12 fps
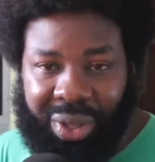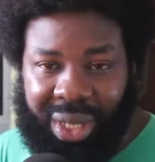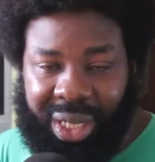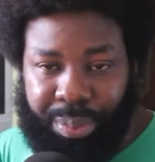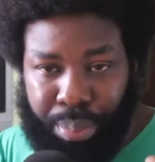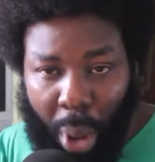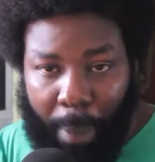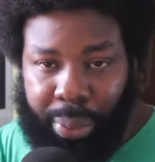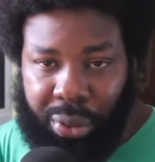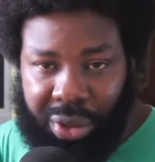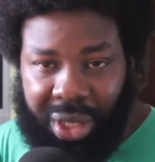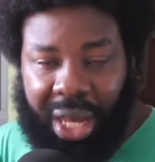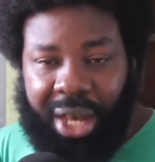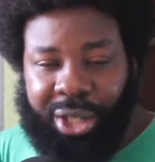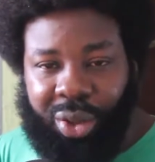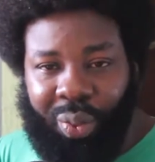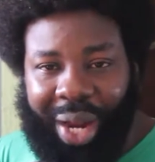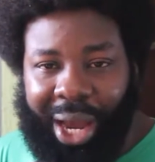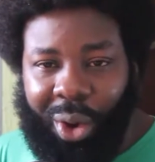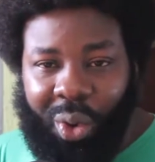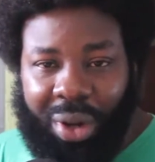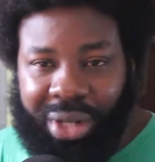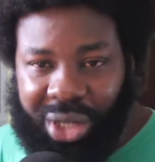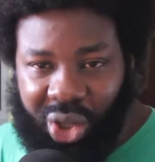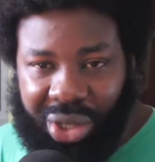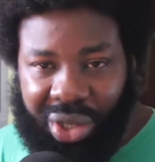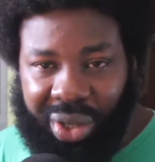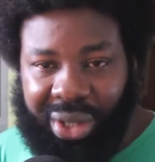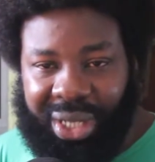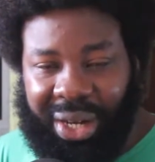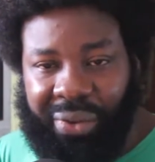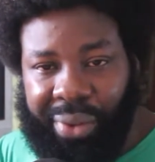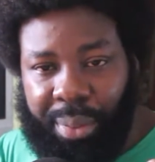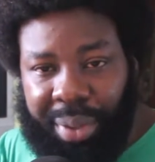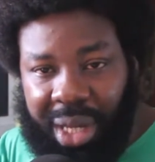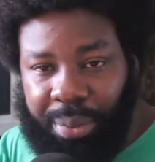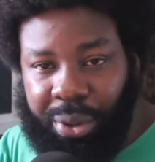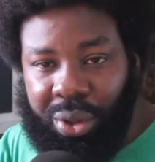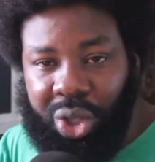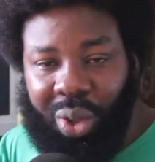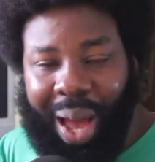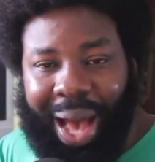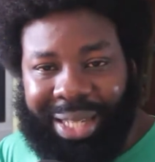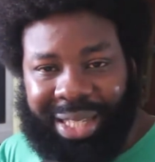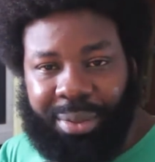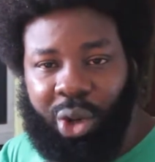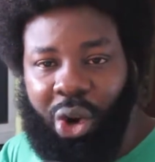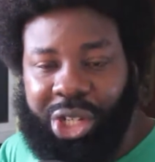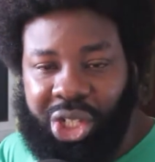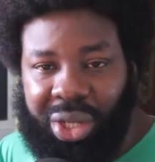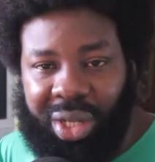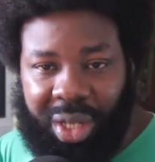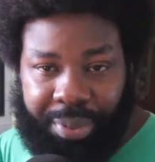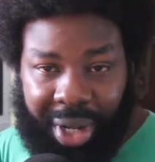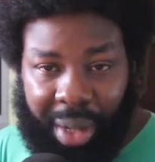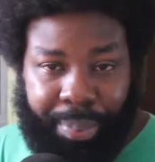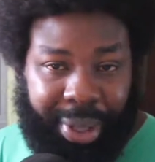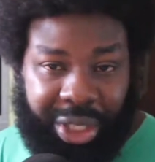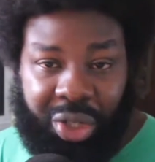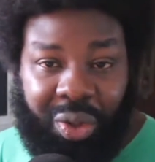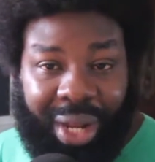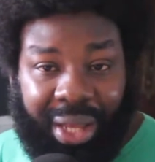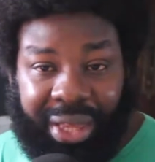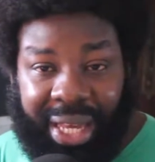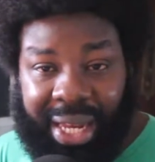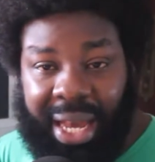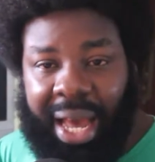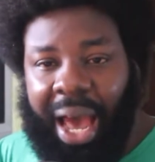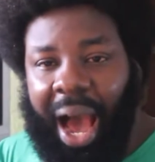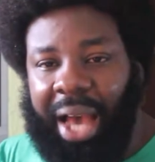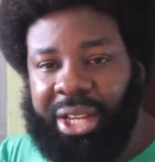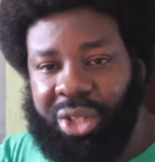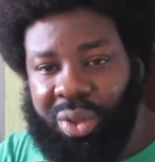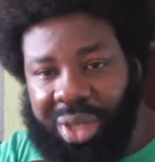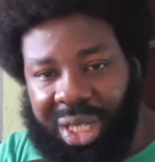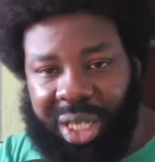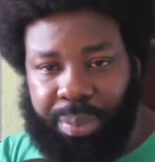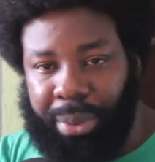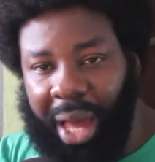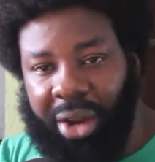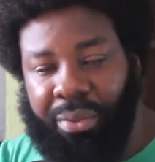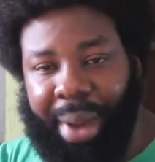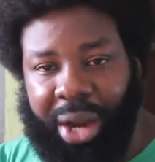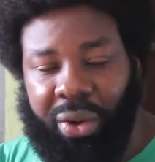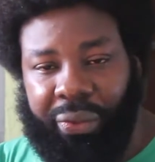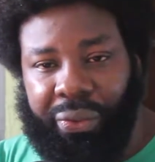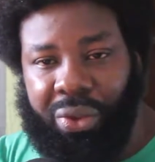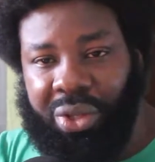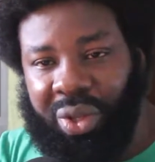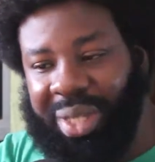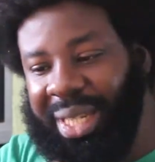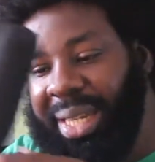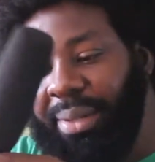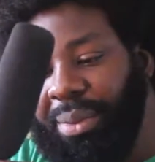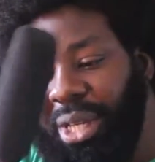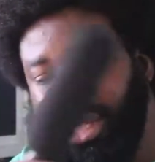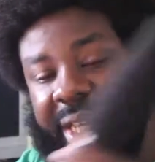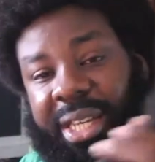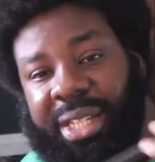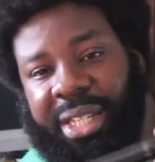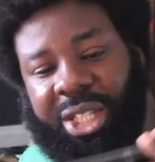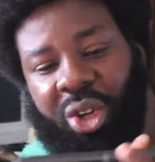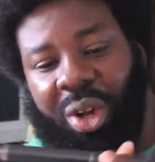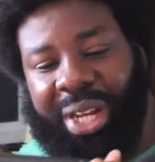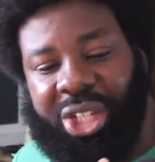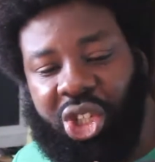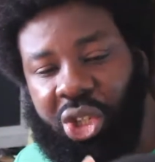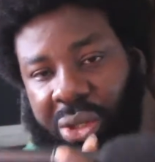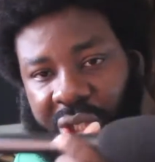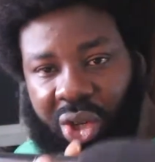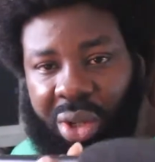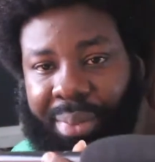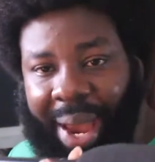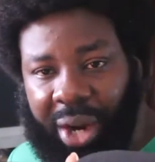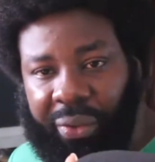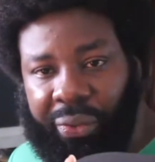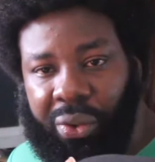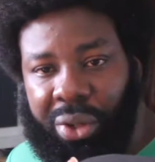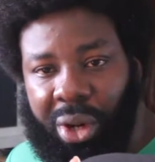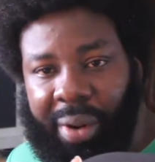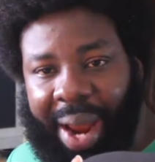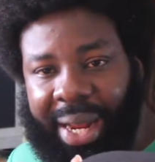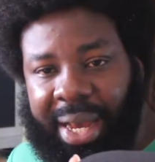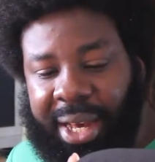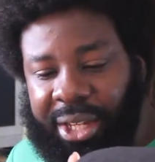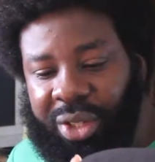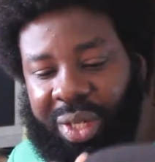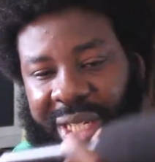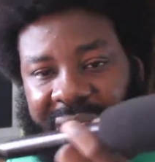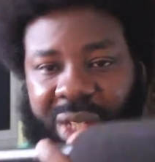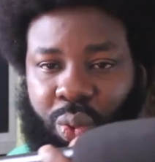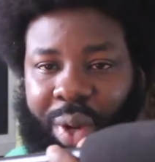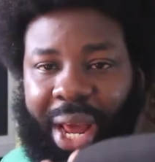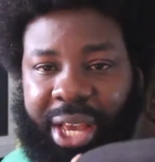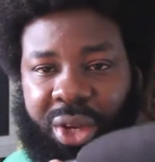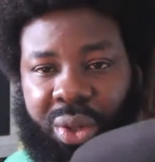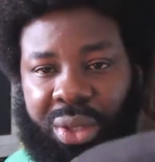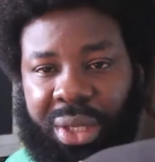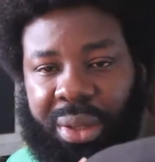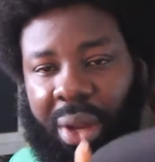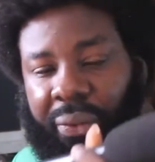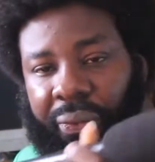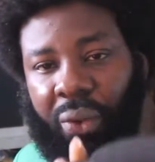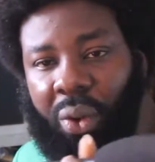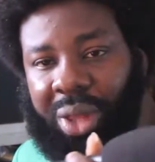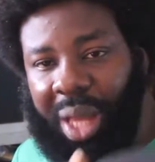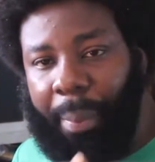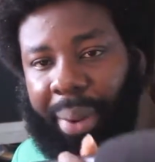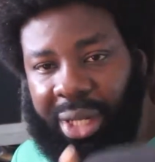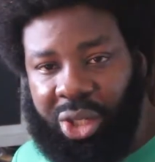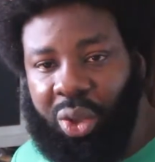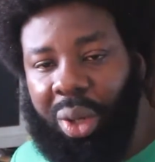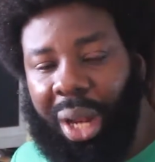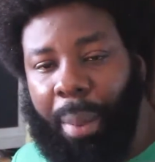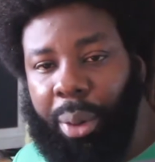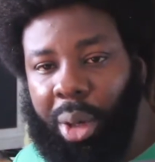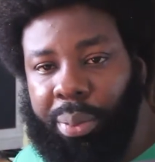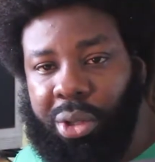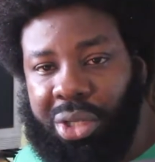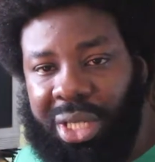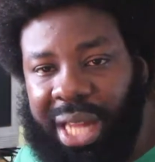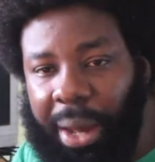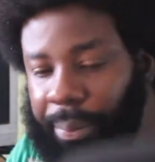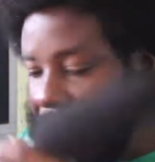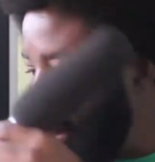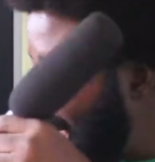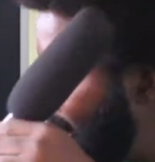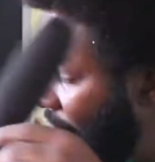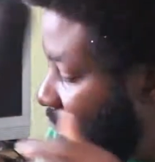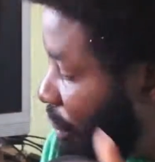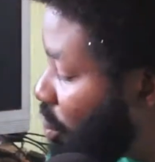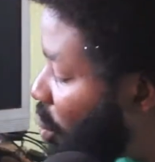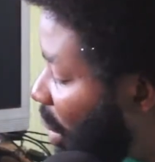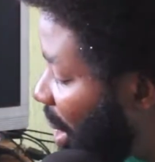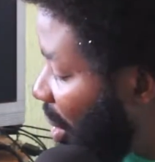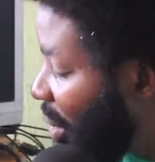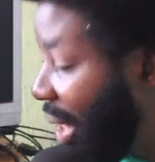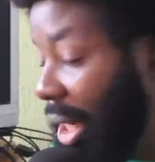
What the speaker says: this purpose. So when I go on the street to interview people, to ask them questions about a particular thing, I use this kind of microphone. So it's called a shotgun microphone, all right? So this is what I use for that particular purpose. Now, if you are on a